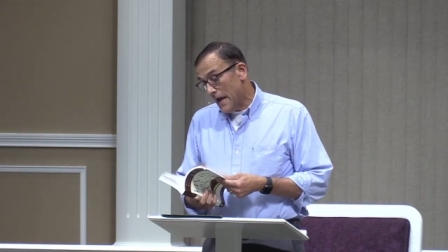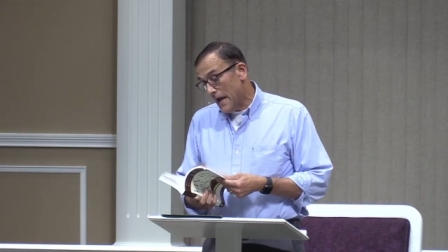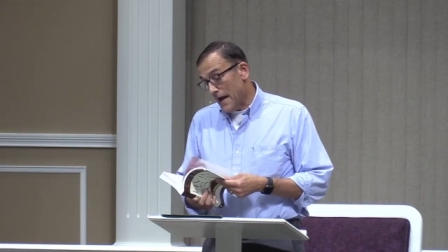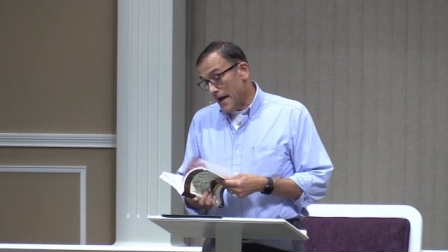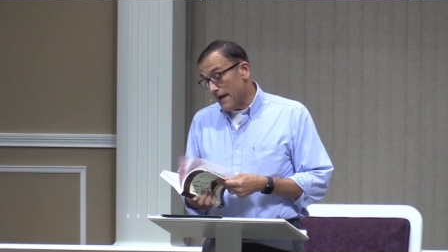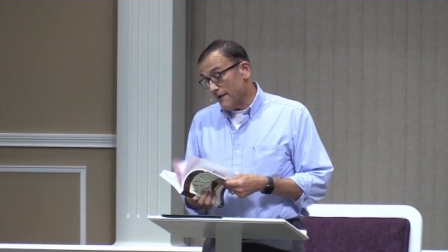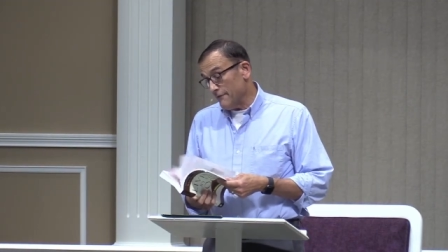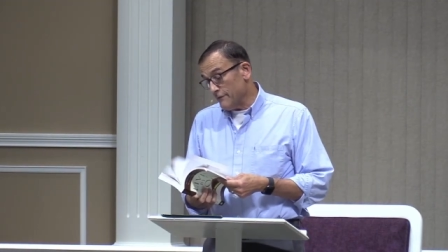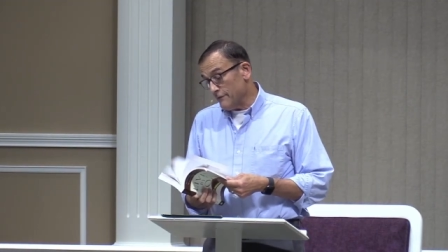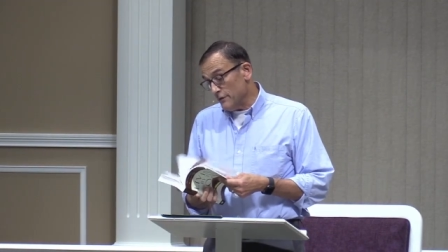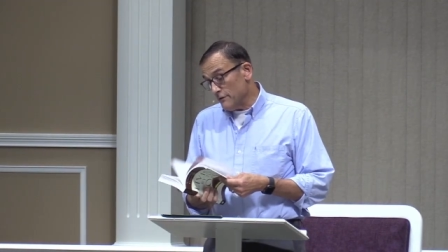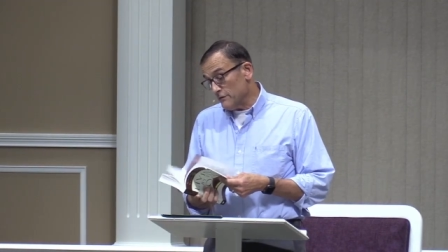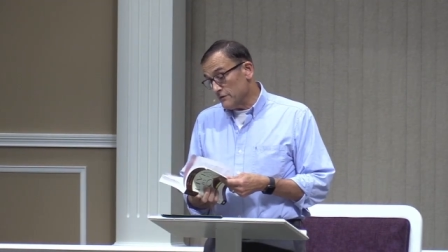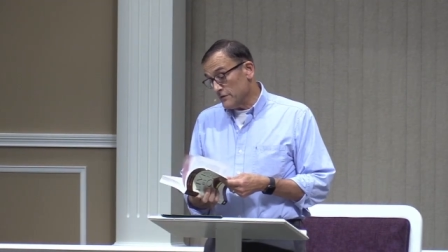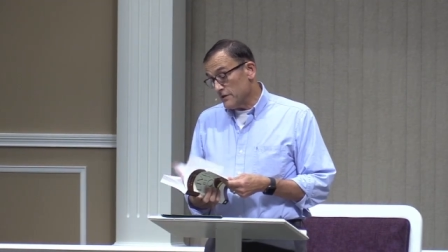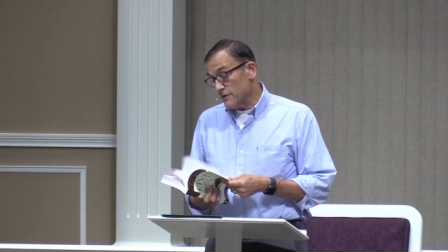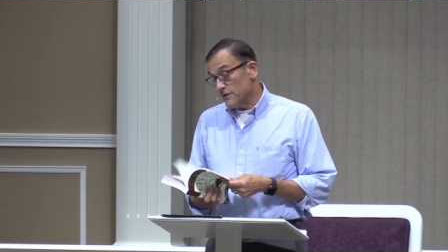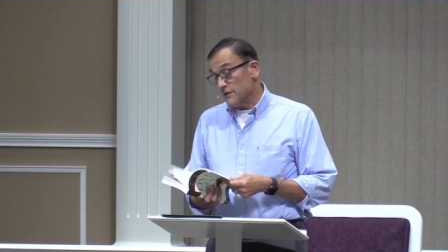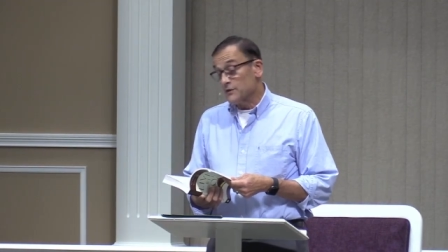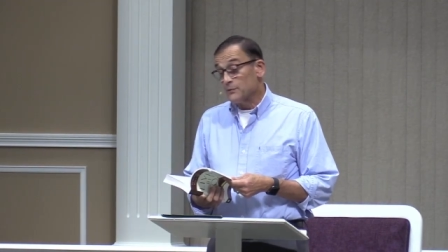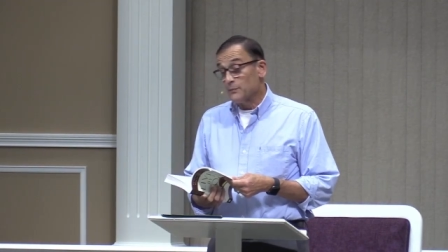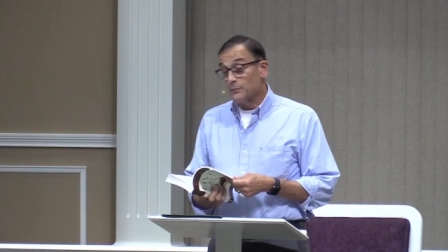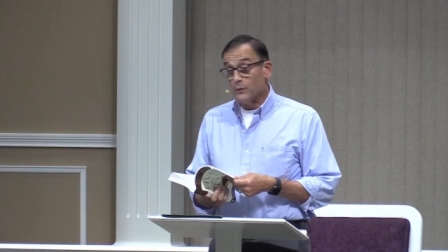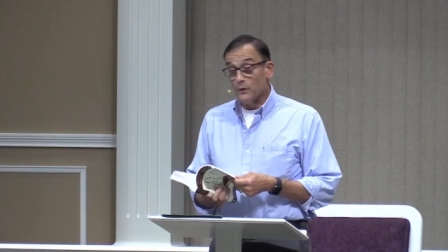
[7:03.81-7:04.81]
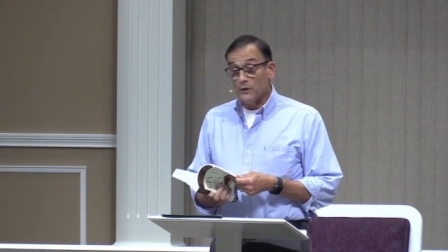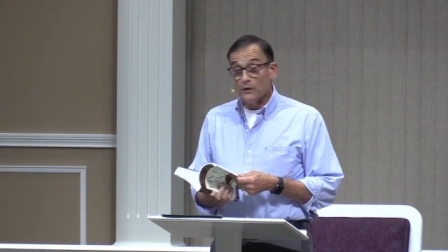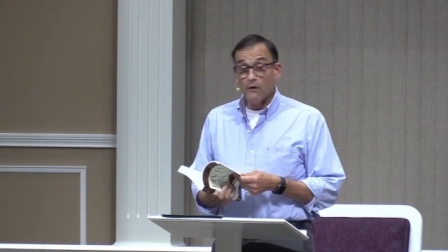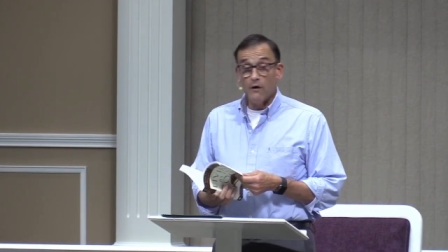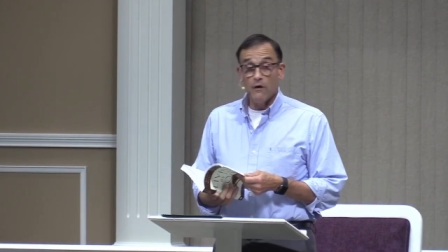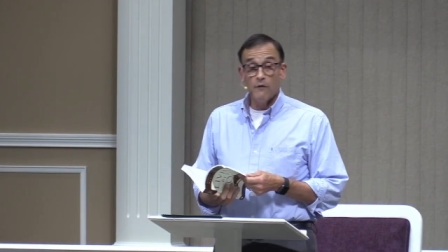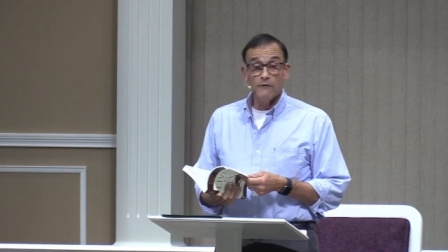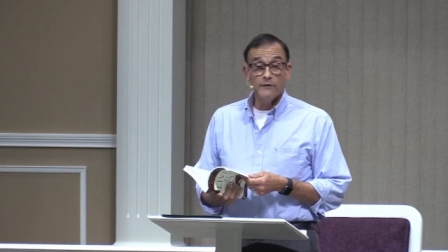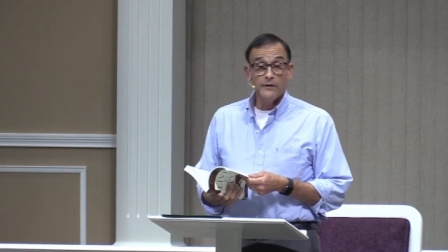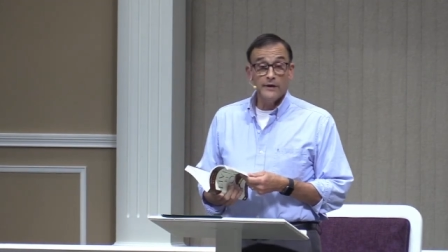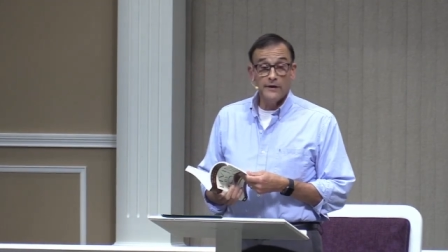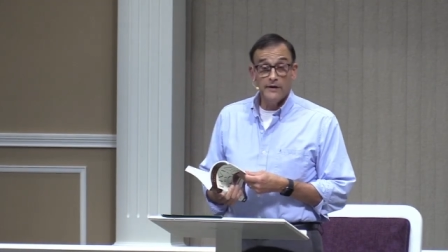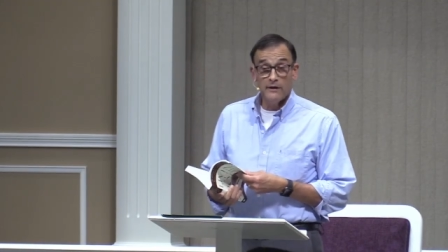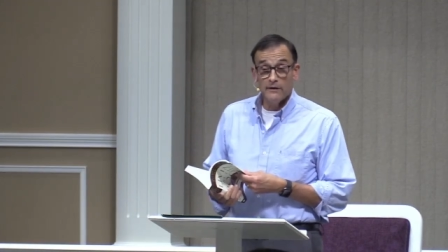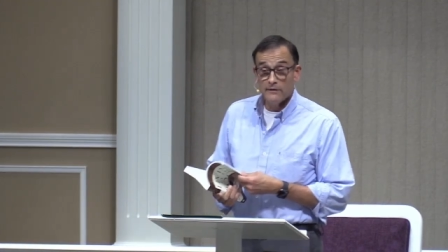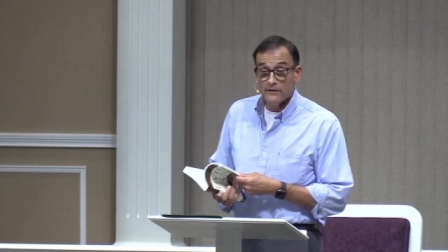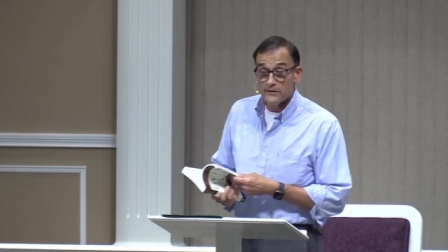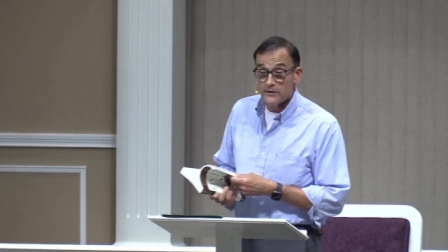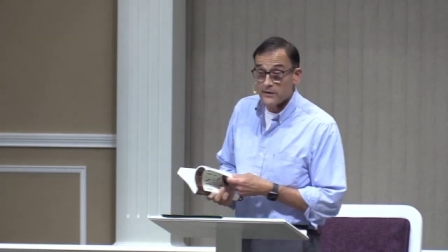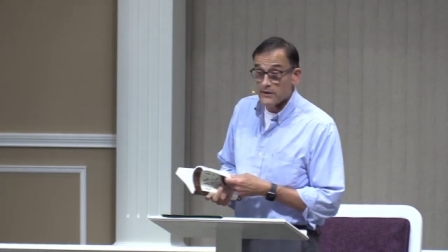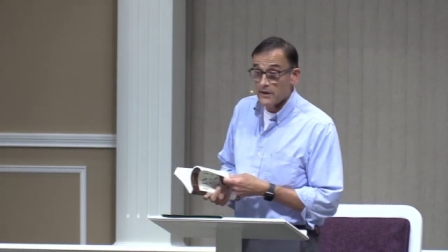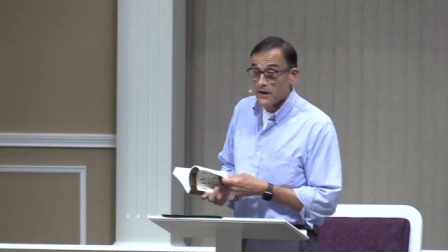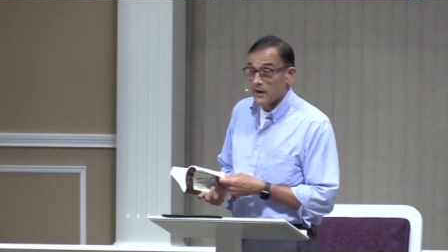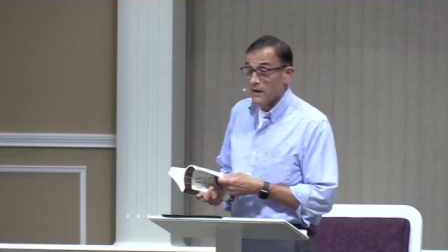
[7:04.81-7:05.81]
I've used this book over the
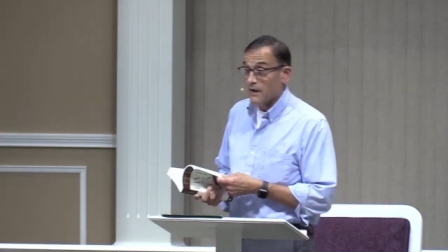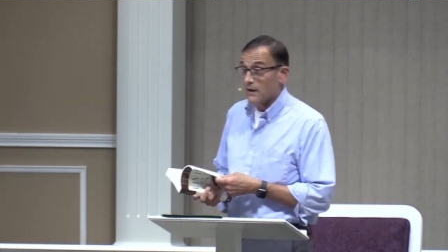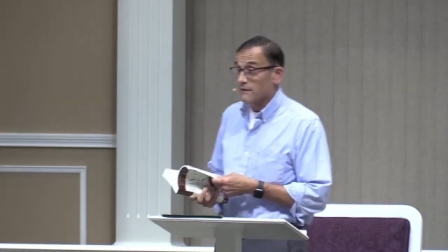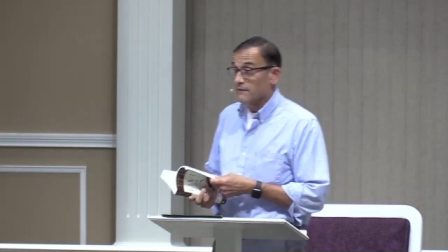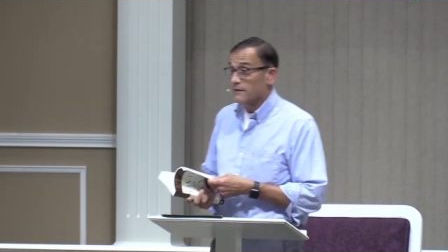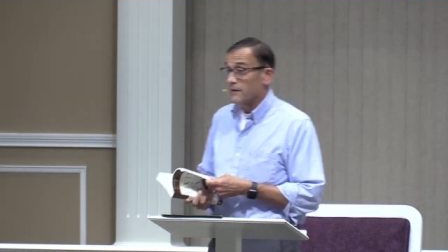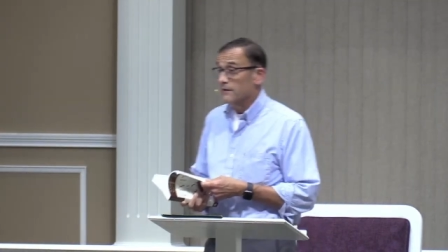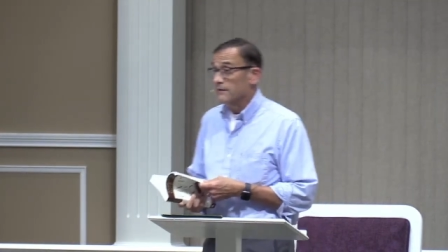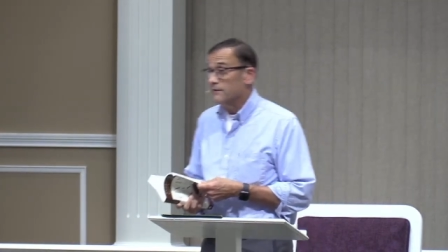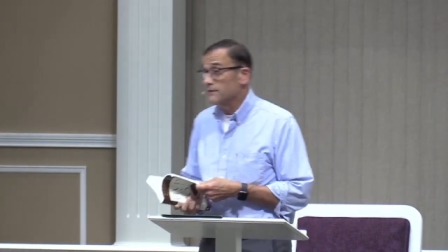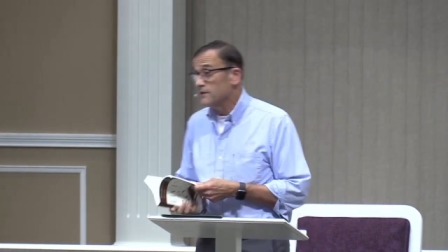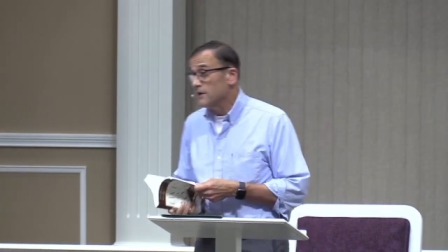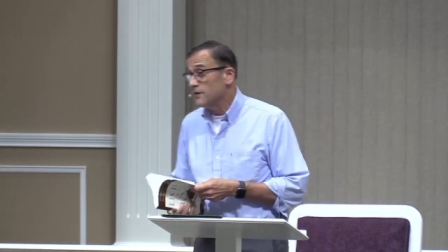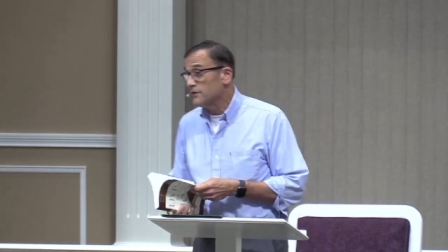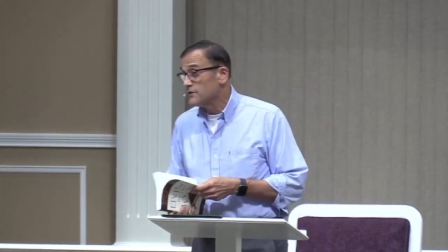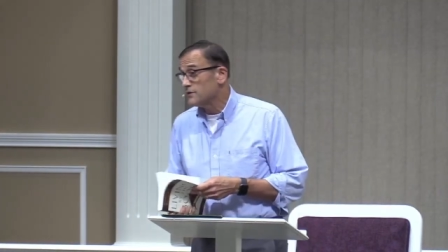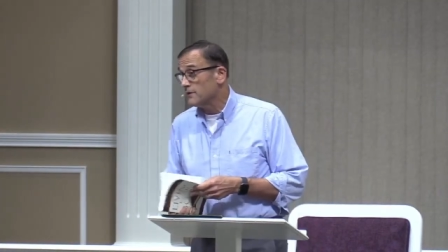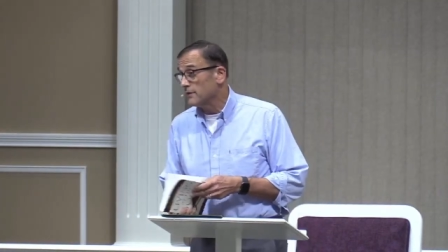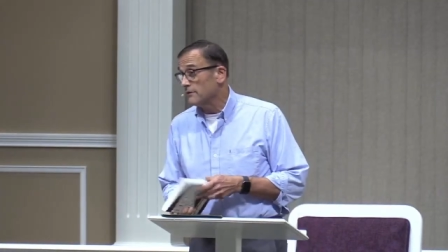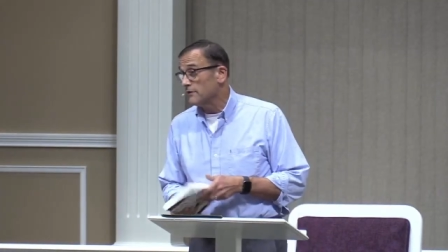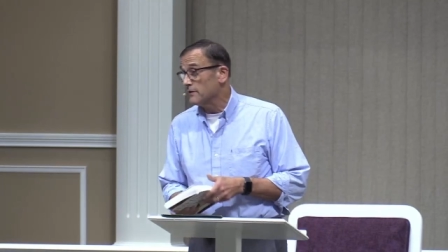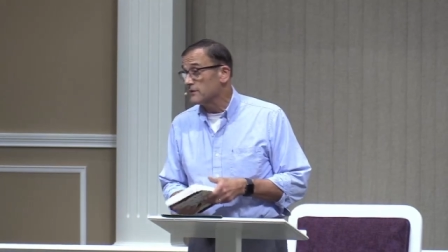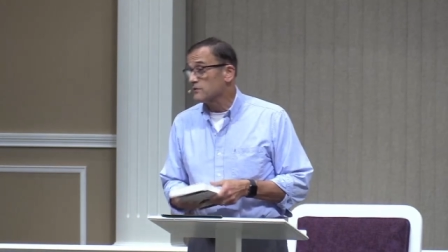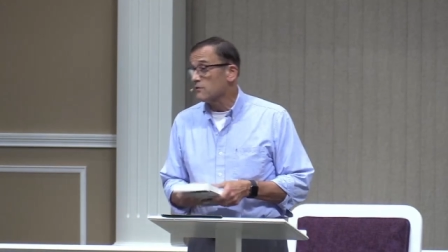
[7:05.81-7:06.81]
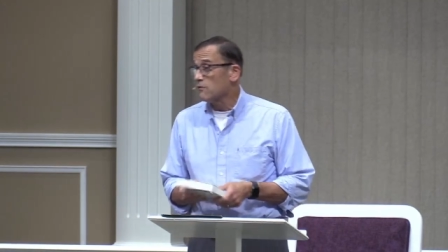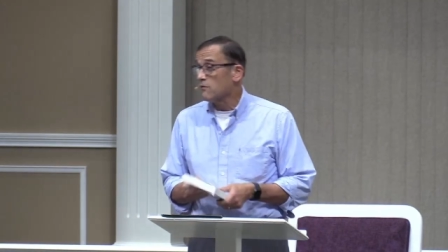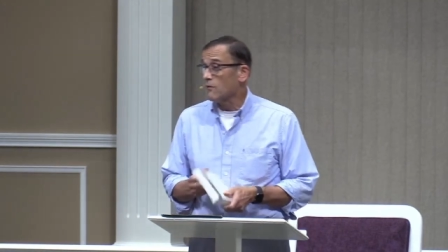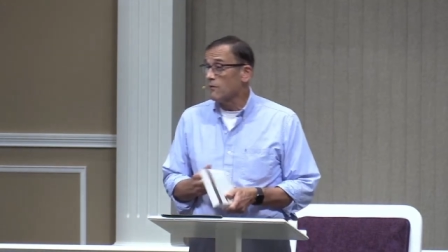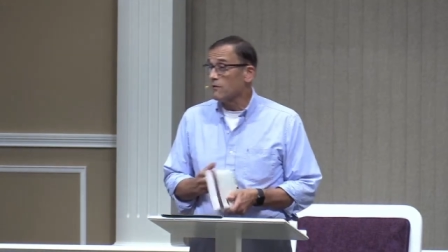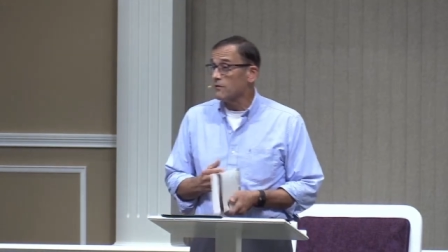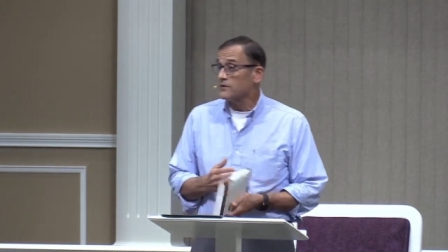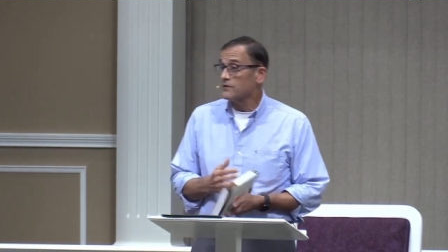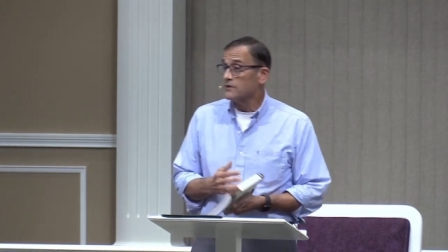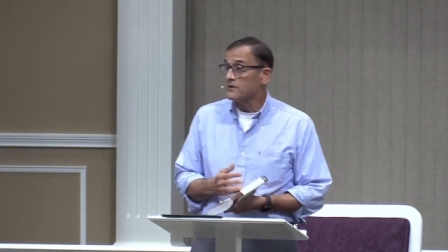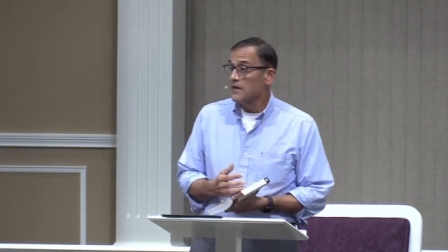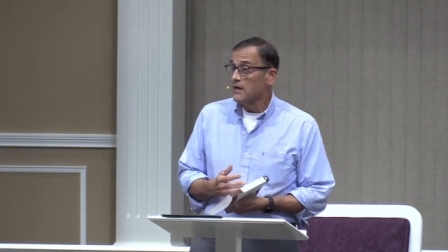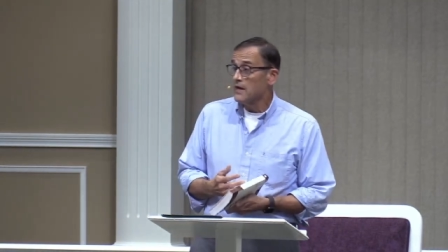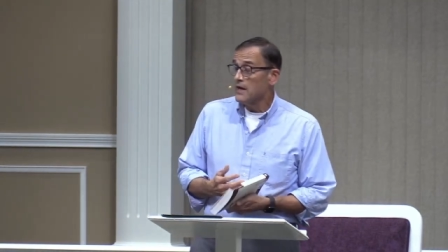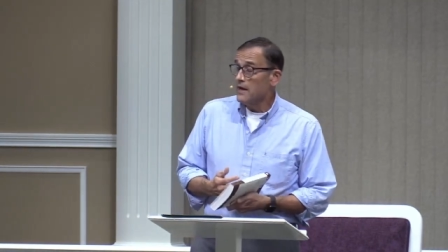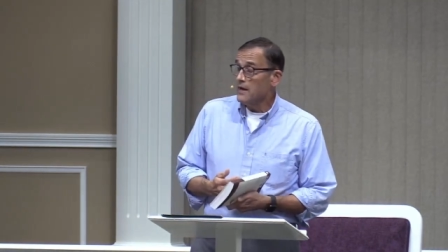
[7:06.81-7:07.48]
years uh, in teaching this course